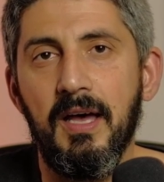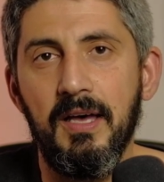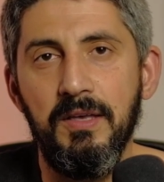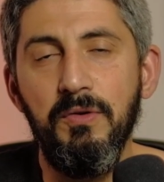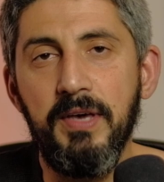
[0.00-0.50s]

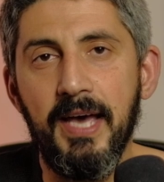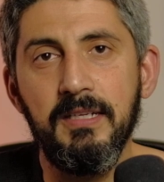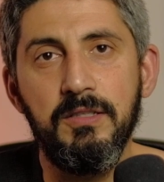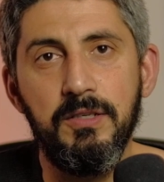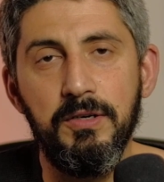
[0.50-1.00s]
You
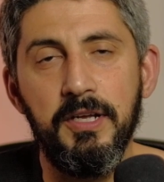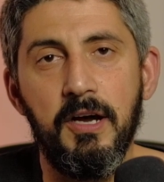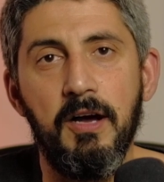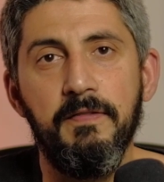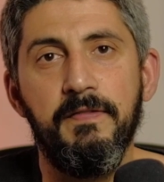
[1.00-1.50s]
cannot turn it
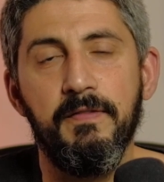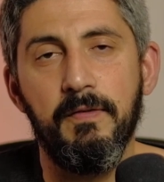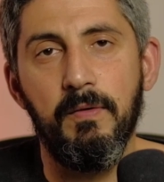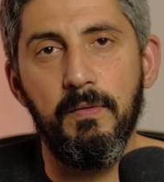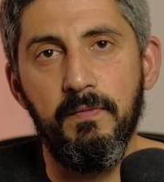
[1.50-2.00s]
off
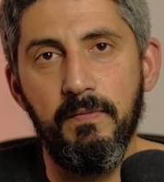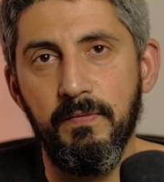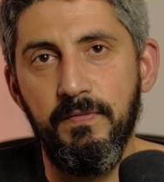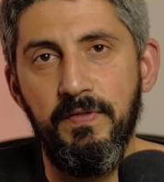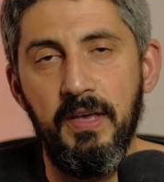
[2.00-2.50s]

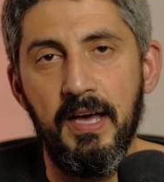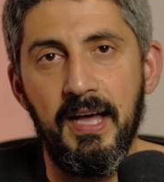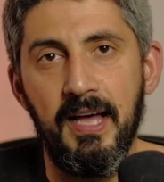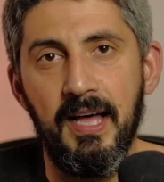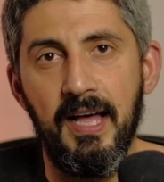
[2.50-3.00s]
via
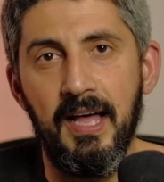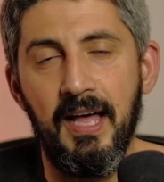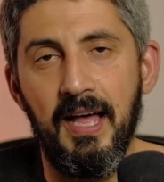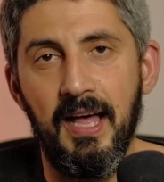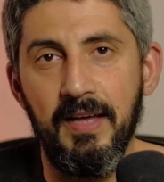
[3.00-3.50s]

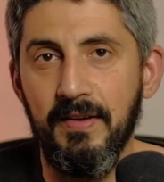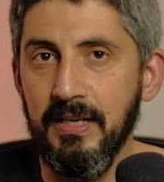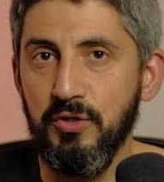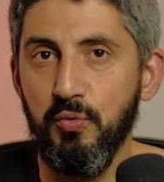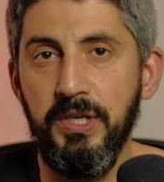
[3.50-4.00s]

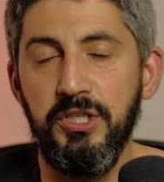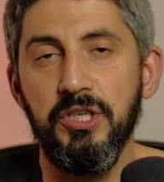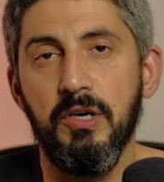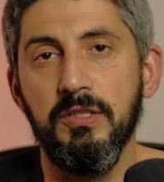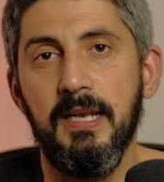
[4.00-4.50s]
a
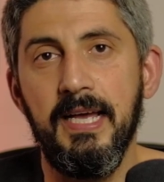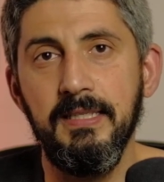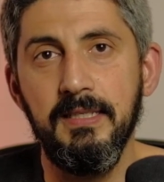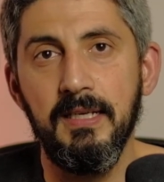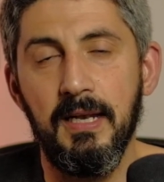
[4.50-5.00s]
switch on the
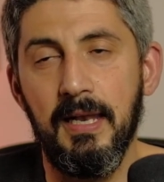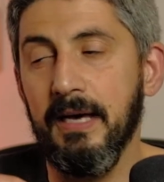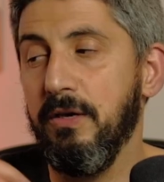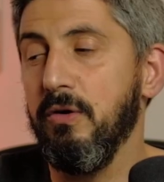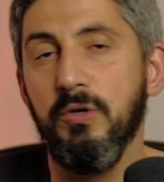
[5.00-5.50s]
lens
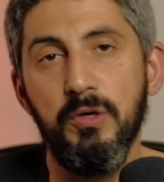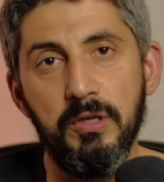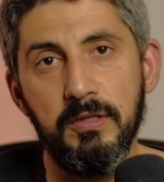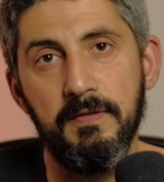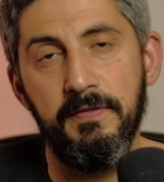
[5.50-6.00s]
like you
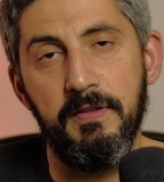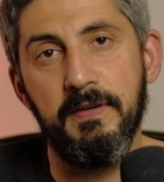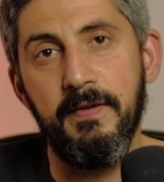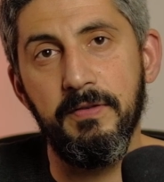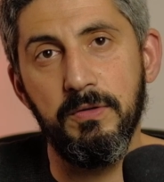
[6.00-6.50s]
could on the
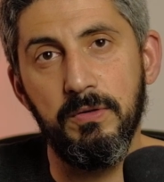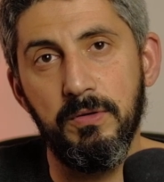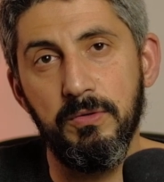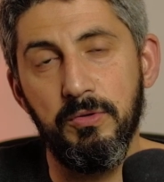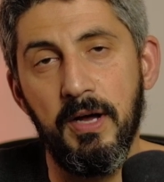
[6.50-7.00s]

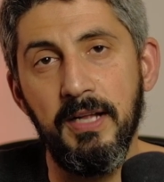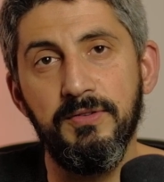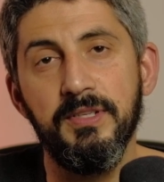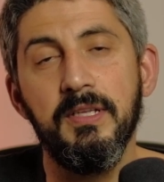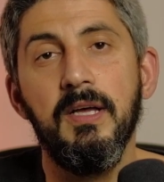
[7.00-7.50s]

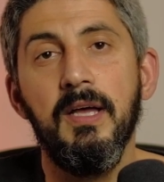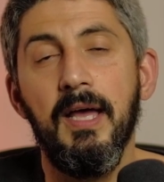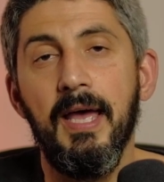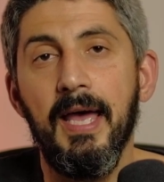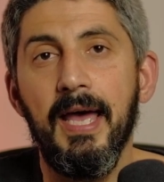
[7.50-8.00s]
55-200.
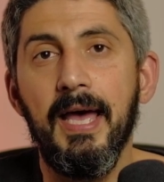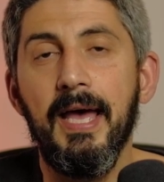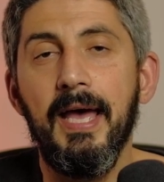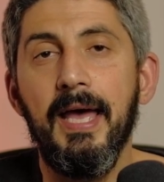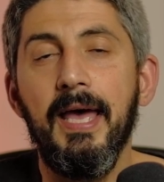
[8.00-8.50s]

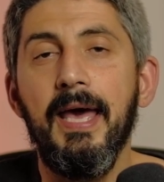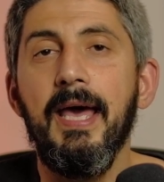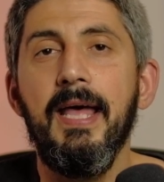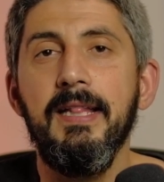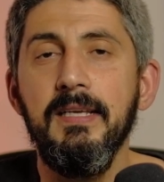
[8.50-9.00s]

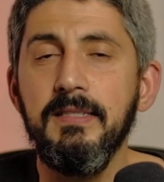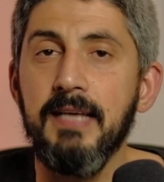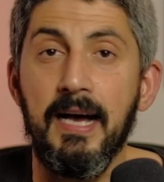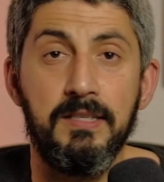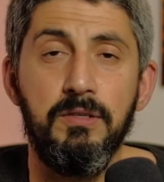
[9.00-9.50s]
And this
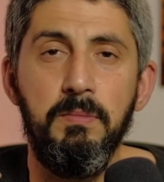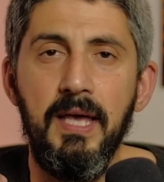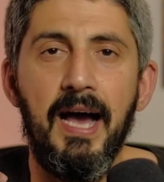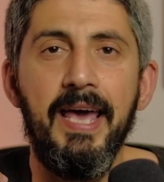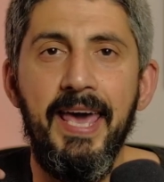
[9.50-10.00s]
sucks. To
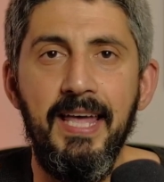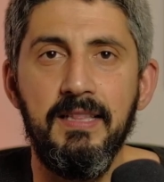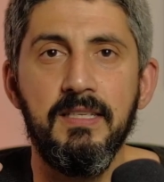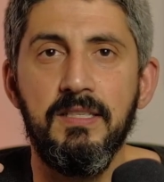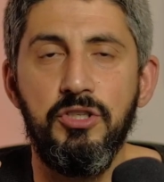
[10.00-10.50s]
me, I
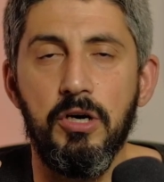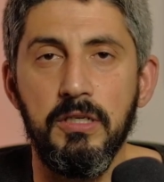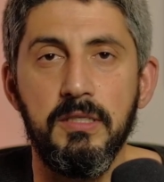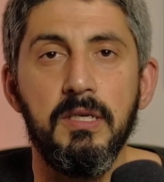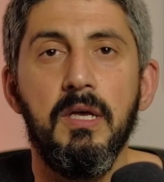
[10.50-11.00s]
hate this
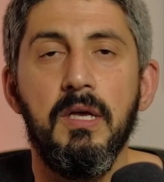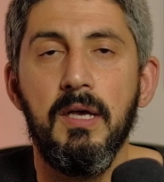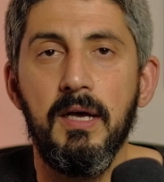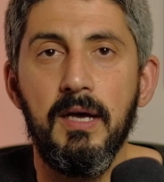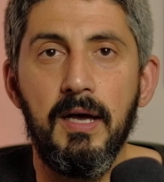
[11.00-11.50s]
choice.
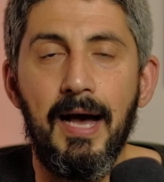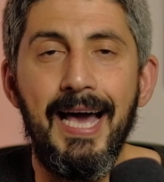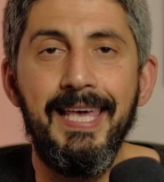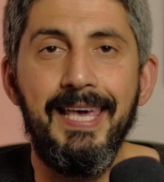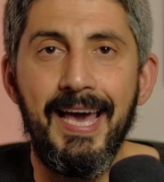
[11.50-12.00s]

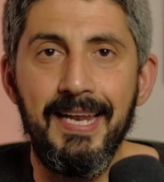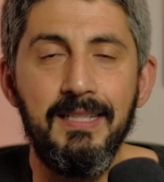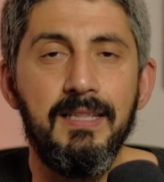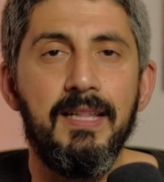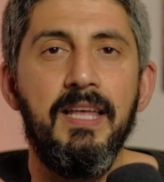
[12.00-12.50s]
I get
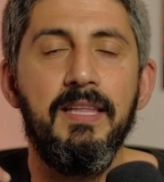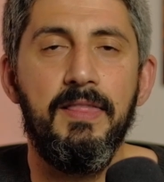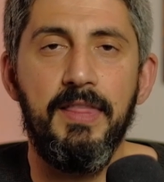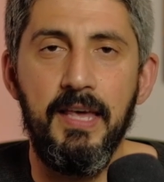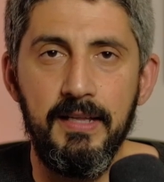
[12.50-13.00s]
it. They
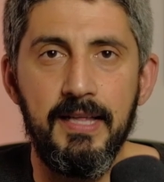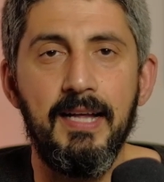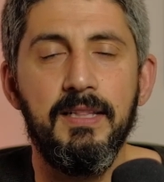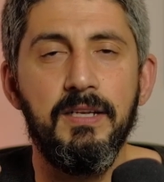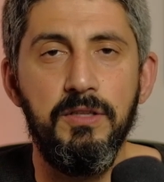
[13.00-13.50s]
think
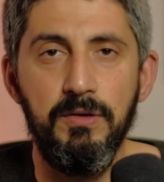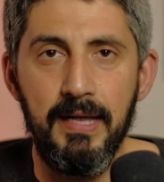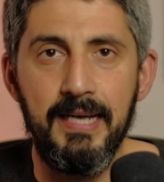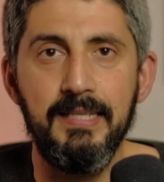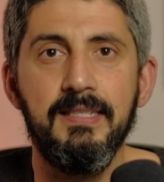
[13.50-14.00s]
that the new
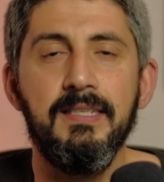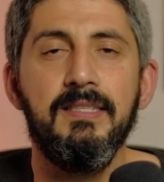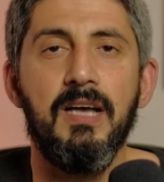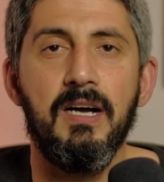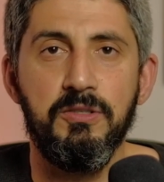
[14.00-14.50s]

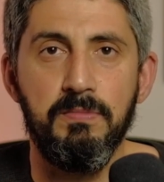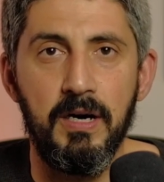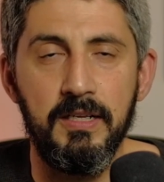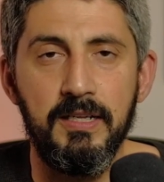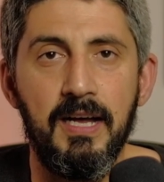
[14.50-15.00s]
lenses are
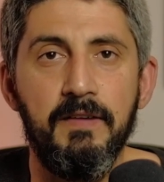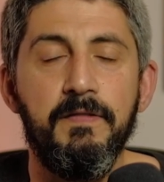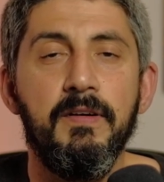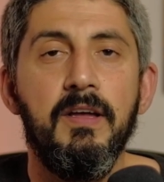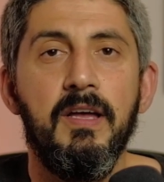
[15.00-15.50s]
smart
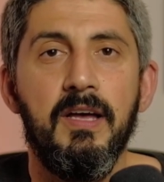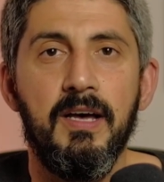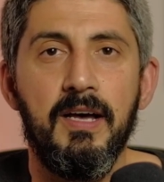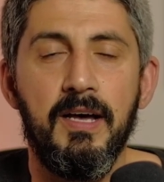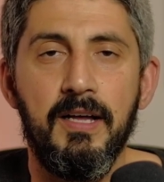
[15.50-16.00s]
enough
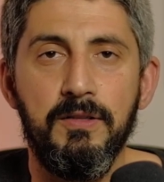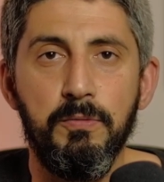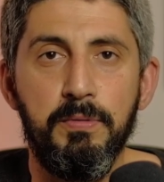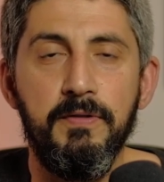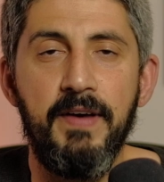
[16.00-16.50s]

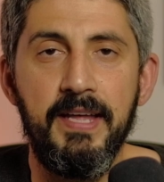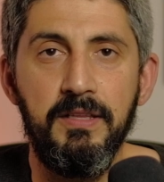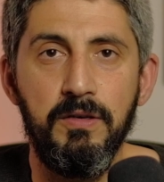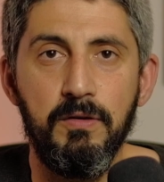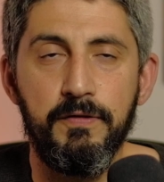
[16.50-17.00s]
to
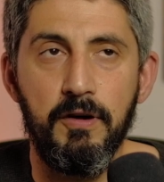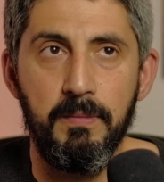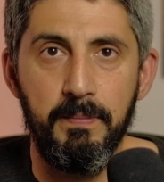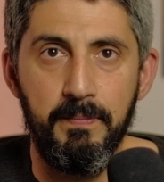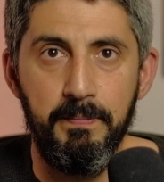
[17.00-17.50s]
prevent you
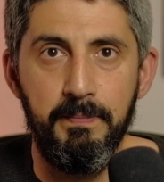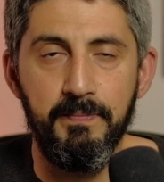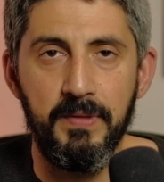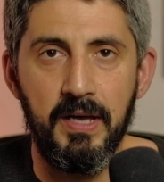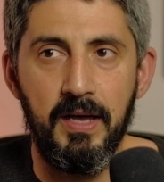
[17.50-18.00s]
from
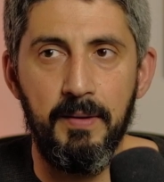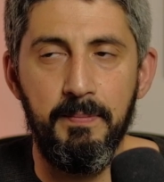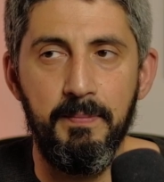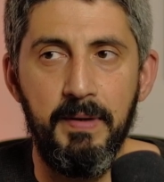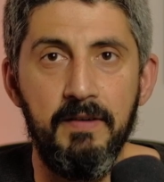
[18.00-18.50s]

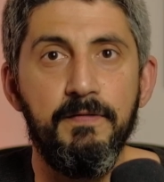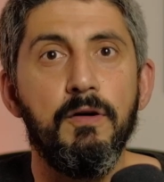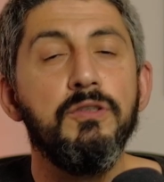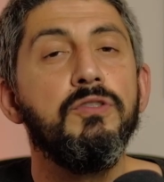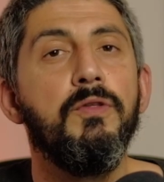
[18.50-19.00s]
being
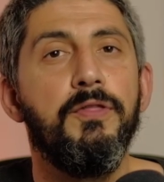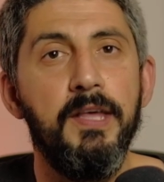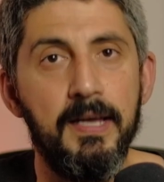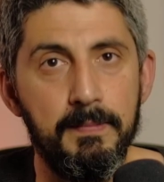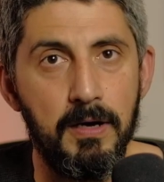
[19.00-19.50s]
forced to
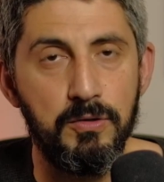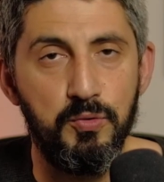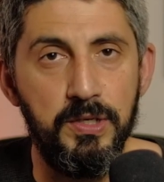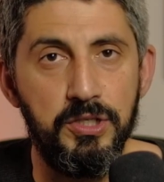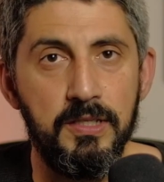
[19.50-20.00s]
think about
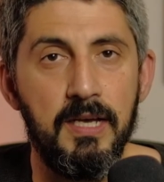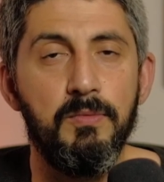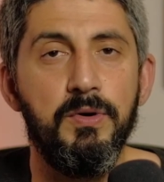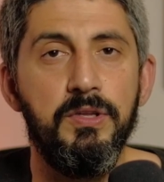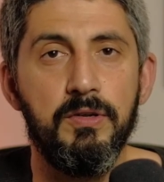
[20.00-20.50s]
switching
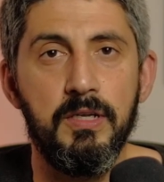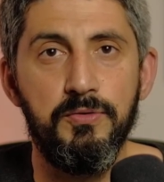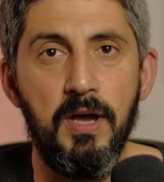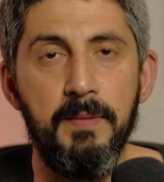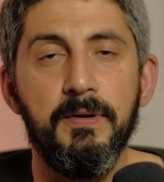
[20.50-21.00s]
them when you're on a
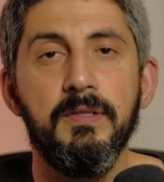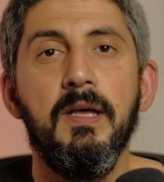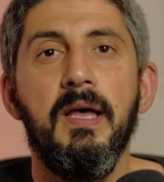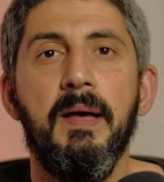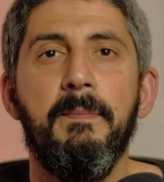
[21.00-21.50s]
tripod,
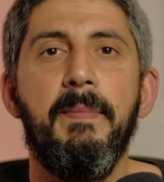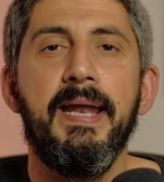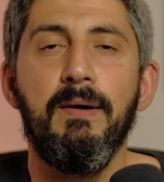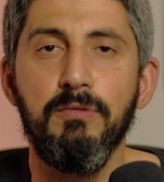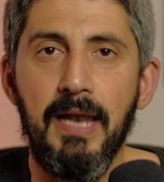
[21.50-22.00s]

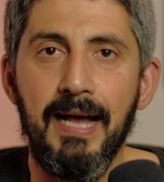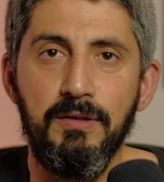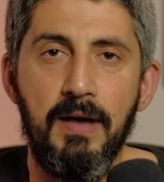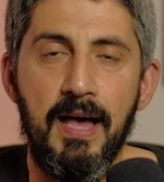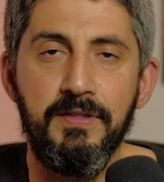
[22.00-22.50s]
but I would like
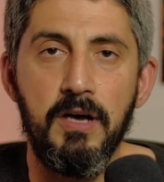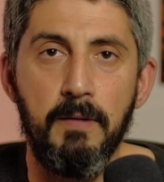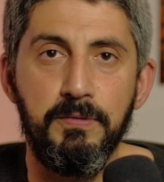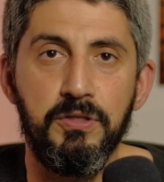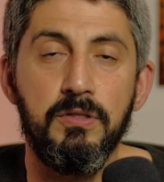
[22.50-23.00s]
to have the
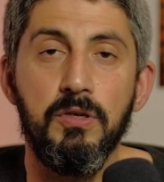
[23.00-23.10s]
option.